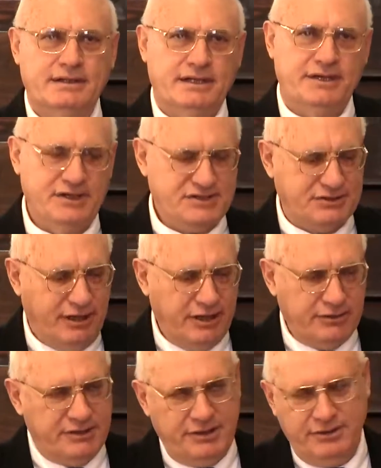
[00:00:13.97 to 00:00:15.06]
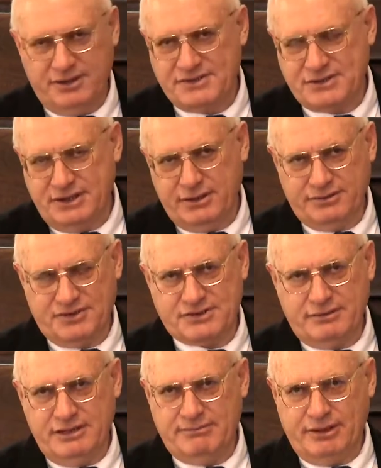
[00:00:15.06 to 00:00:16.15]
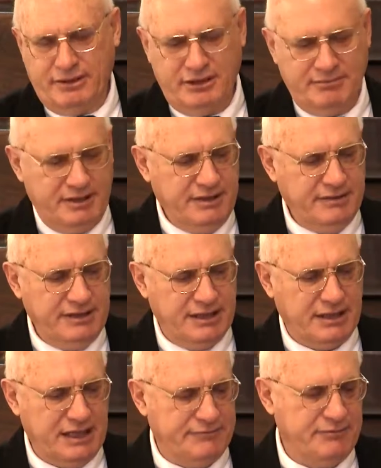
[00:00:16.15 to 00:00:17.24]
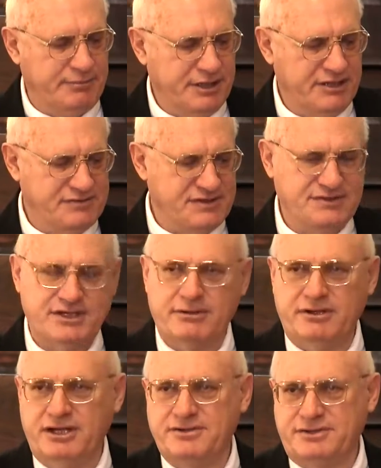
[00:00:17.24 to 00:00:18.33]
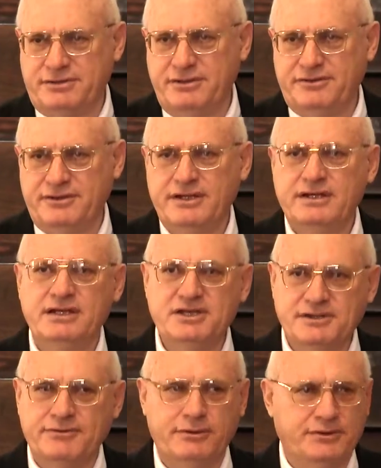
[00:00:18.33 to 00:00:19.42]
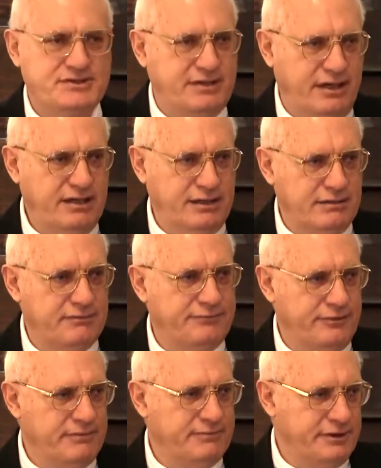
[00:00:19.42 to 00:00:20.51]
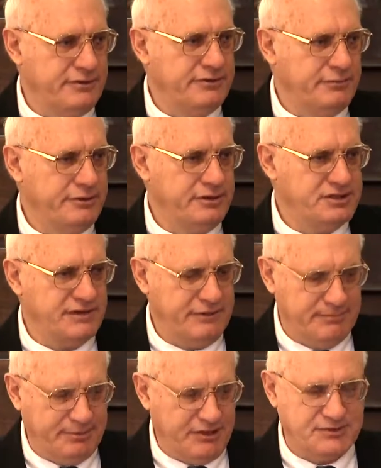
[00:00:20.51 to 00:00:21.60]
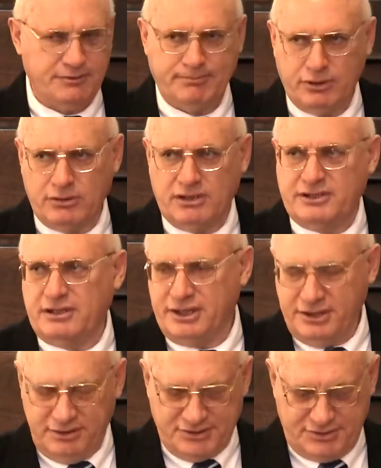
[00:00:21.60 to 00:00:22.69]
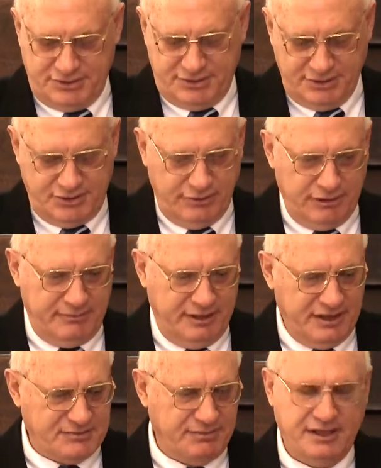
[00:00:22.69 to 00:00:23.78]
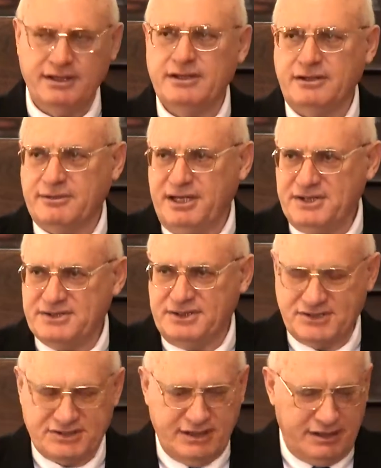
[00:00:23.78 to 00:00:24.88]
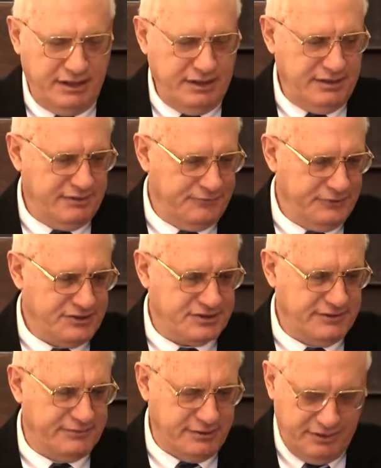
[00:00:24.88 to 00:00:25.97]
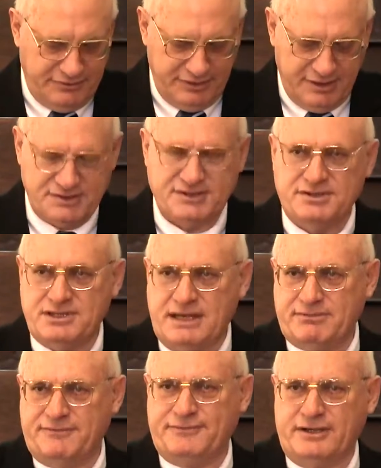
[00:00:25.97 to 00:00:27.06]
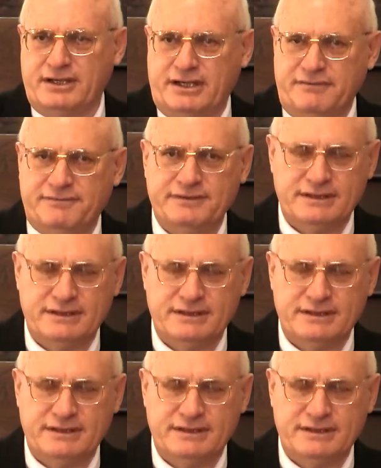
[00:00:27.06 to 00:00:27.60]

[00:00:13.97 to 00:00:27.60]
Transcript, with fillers: And this title that you can see on the screen behind me, The Unleavened Bread of Sincerity and Truth, is of course taken from the, the words of the Apostle Paul. And I'd like you to, to join me as we commence this study in the first of Corinthians at chapter five.